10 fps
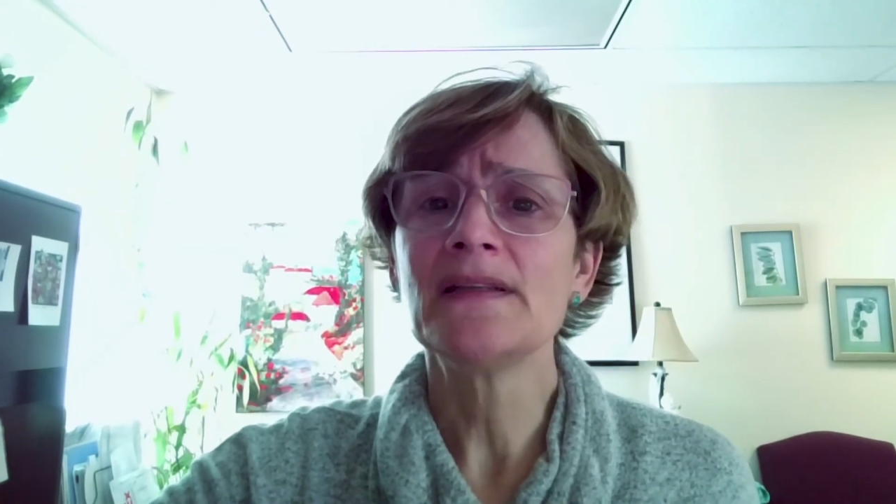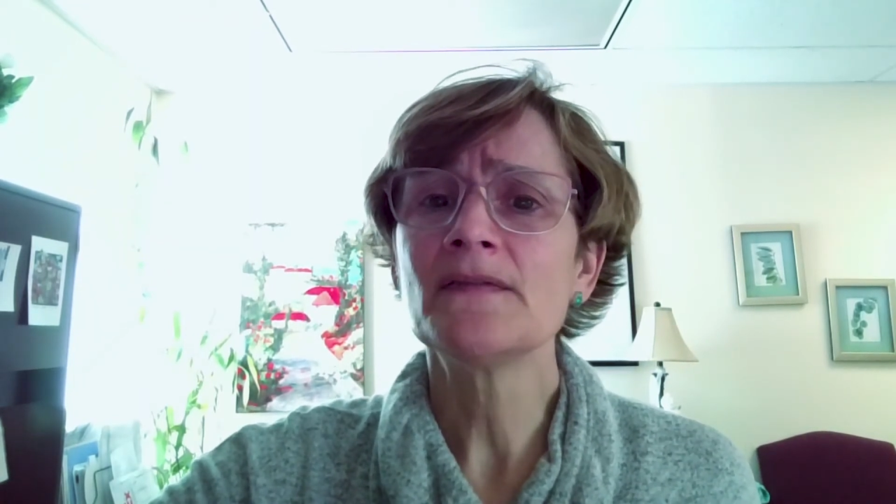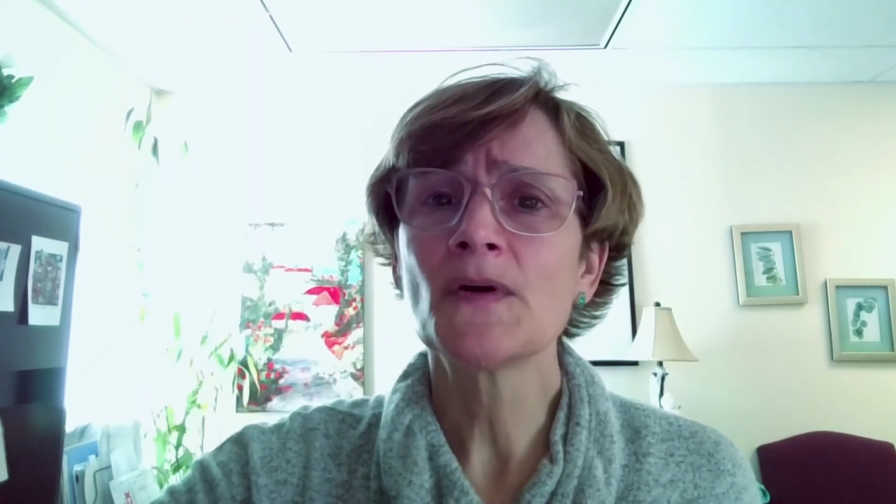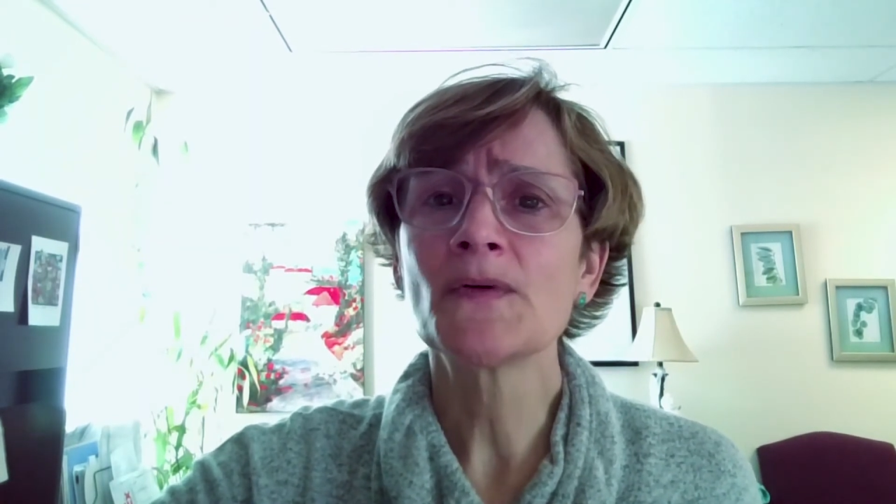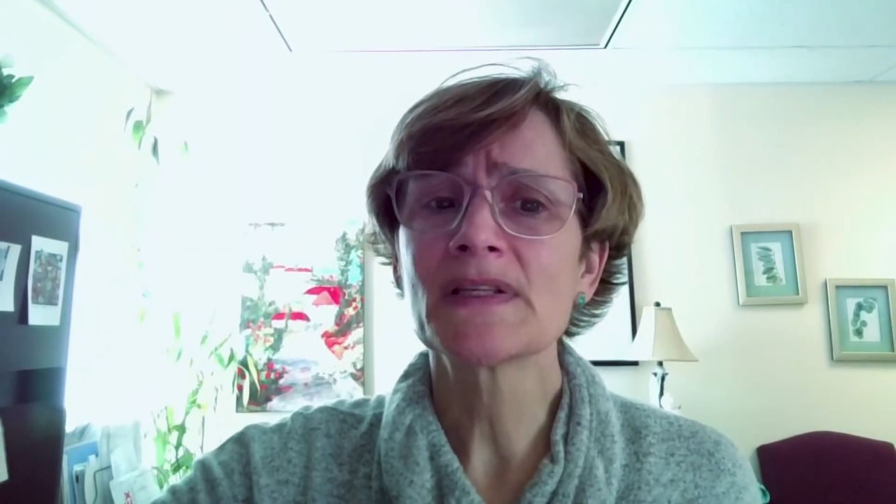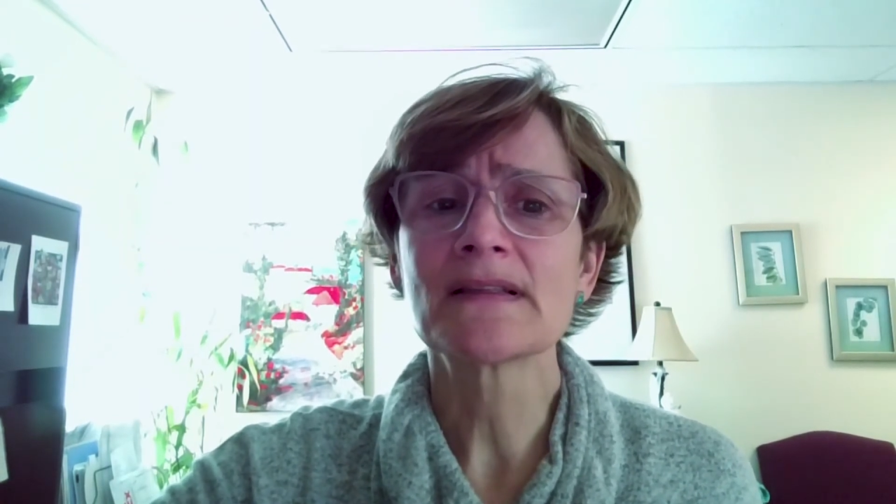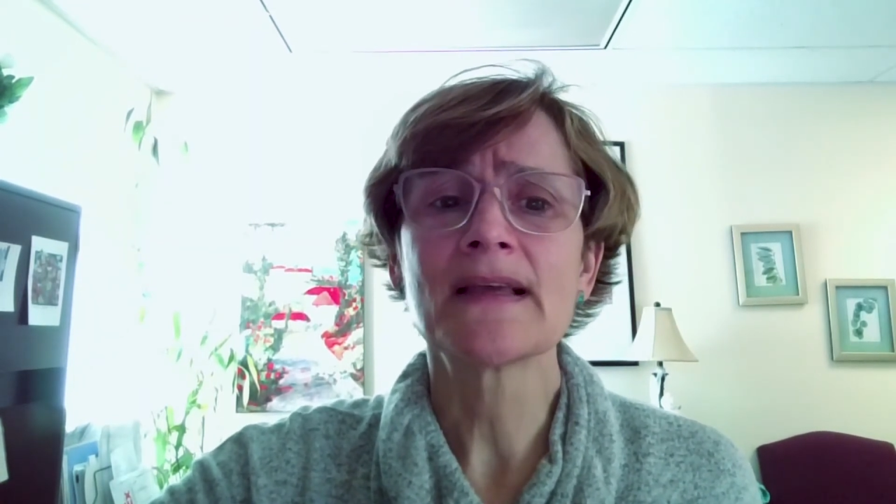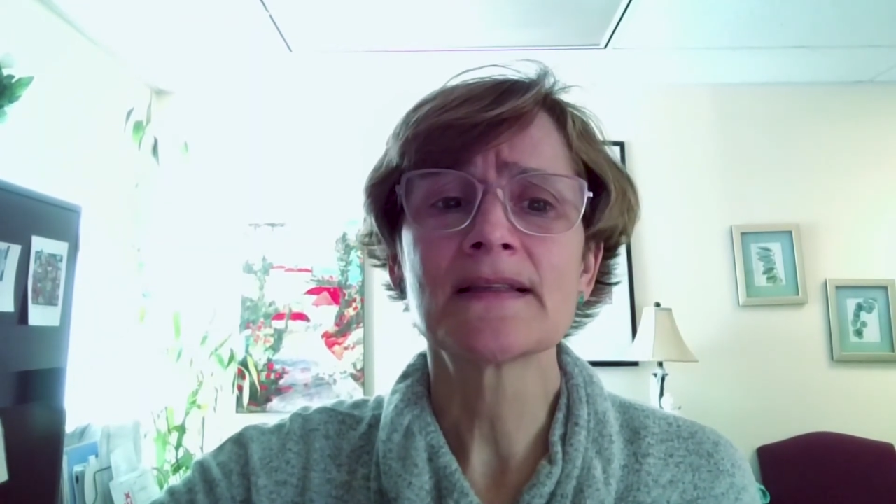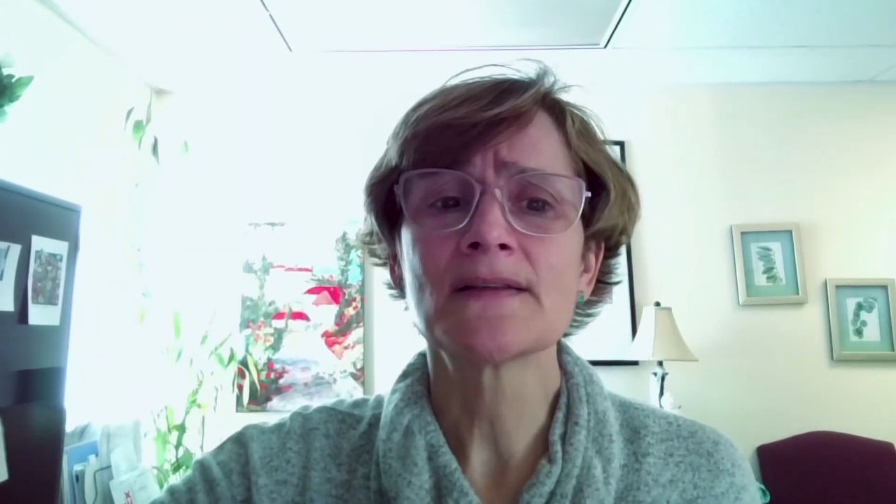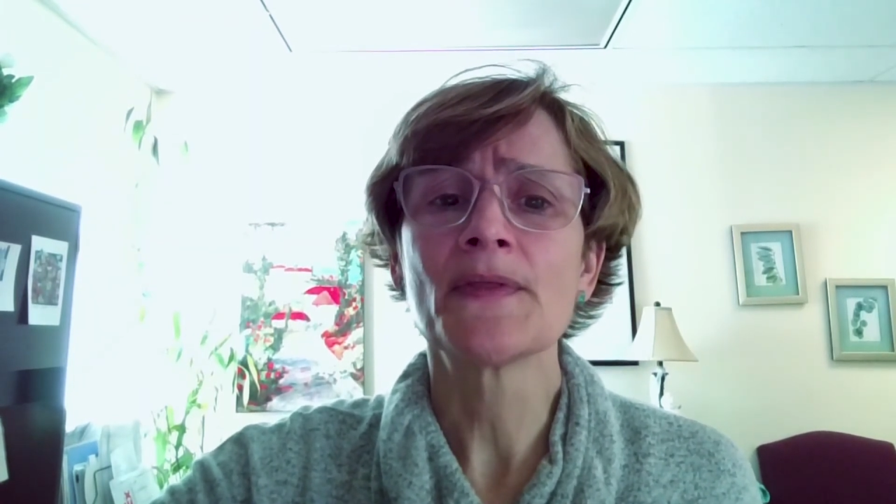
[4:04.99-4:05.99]
to focus
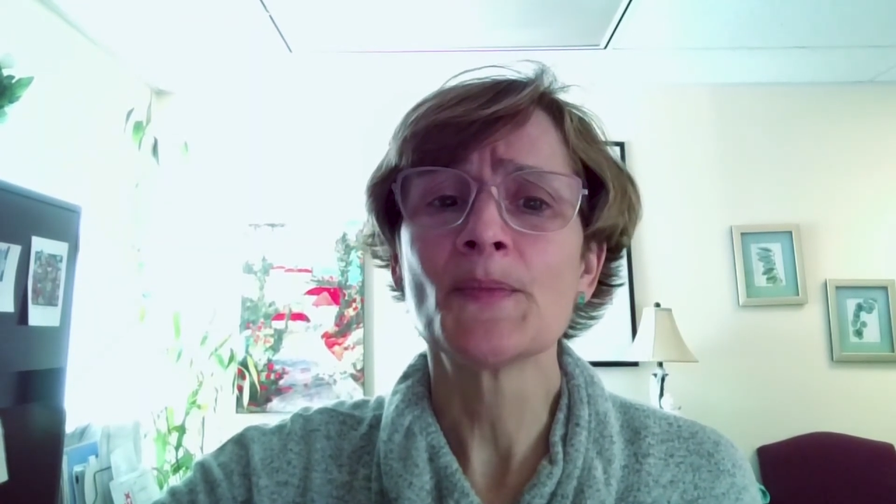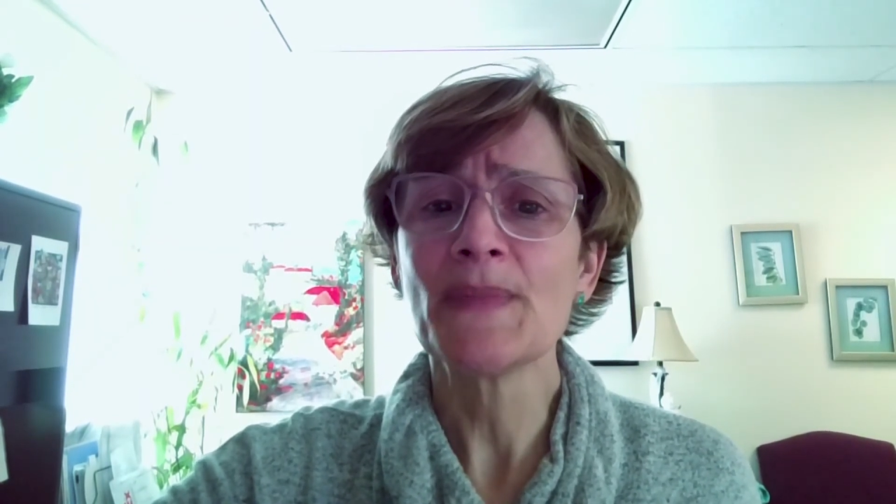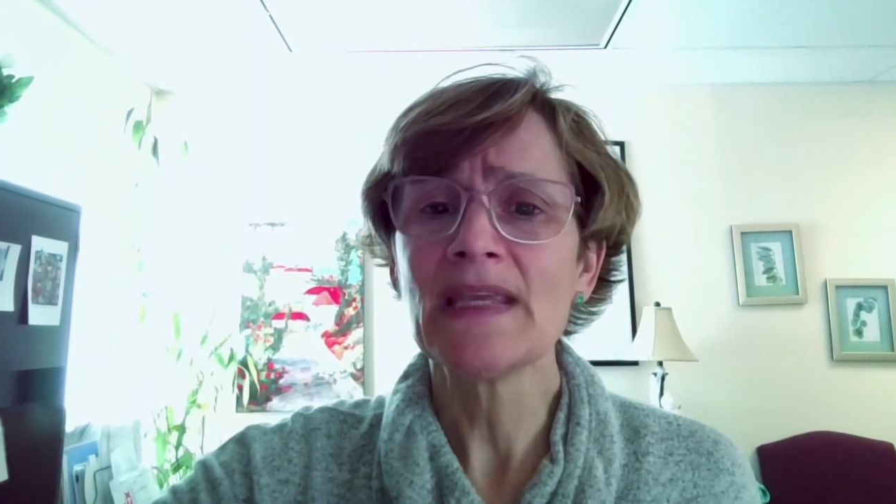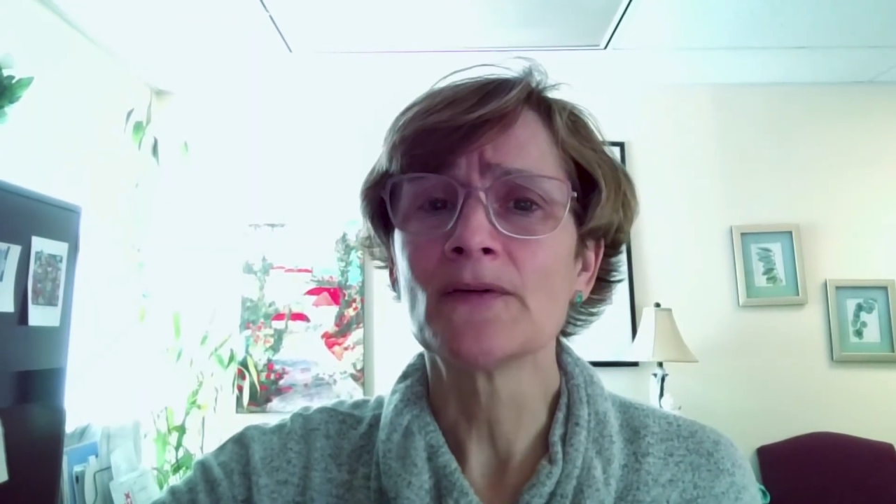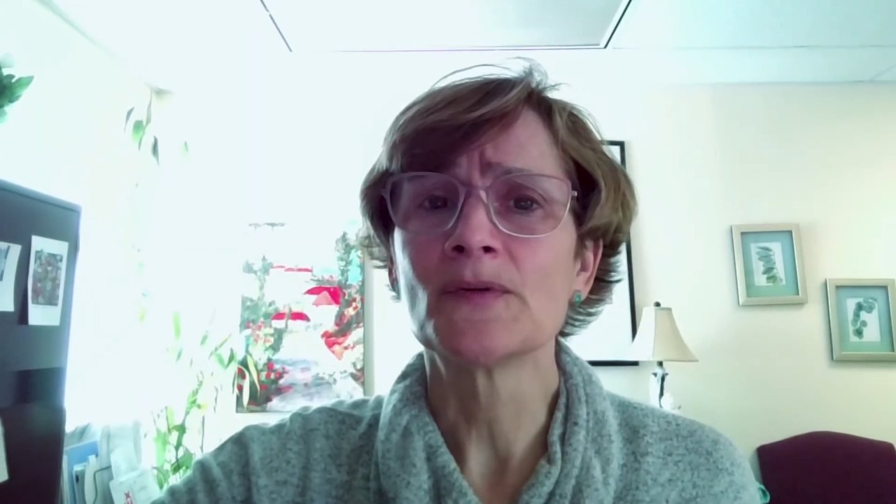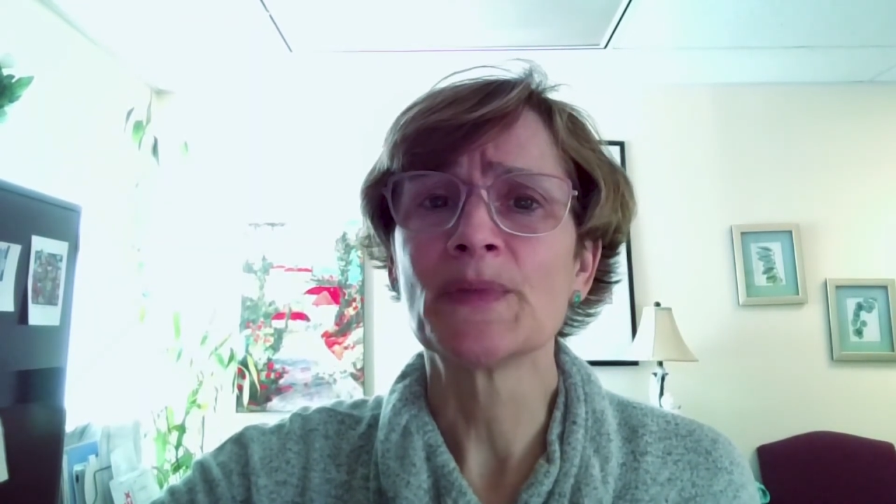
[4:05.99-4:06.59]
less on the meal